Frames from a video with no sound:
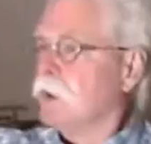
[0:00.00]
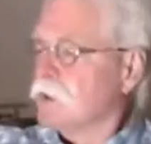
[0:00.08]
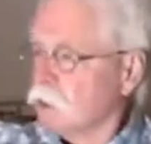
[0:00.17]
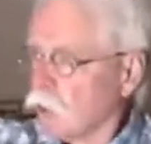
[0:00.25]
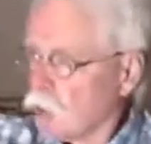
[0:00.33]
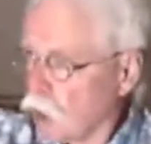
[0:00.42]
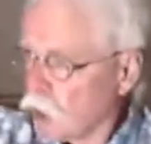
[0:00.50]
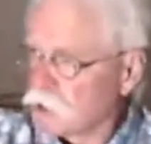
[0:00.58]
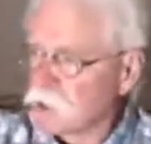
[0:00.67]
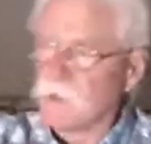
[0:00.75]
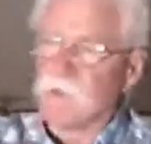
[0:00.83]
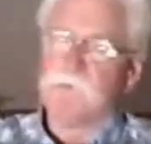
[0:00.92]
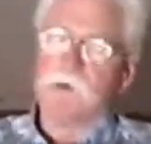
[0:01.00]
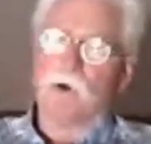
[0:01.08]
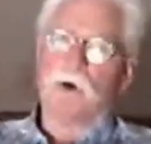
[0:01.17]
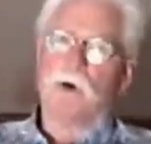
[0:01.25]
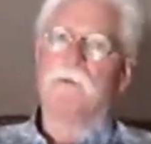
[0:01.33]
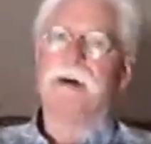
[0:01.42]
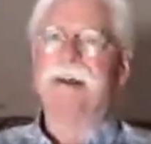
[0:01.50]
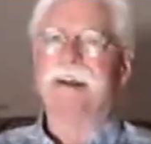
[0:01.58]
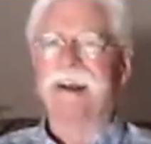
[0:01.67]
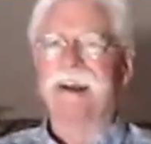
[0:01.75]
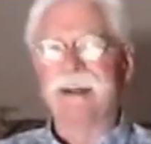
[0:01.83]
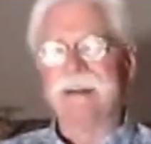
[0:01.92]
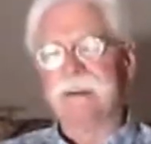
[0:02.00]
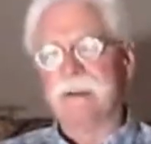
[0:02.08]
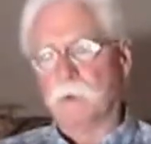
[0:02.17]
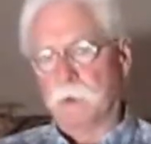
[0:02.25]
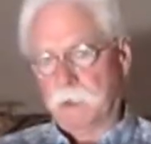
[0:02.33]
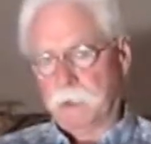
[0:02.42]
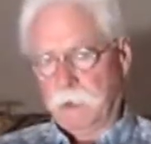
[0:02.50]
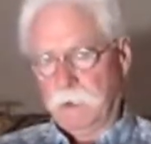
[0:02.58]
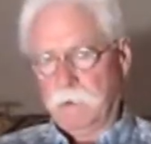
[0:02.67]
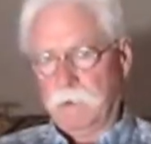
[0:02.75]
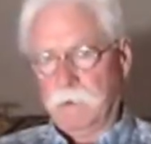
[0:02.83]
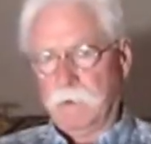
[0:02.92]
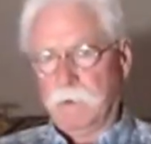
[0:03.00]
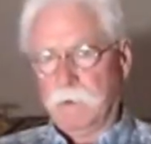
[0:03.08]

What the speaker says: and then it's lost in the fog of antiquity.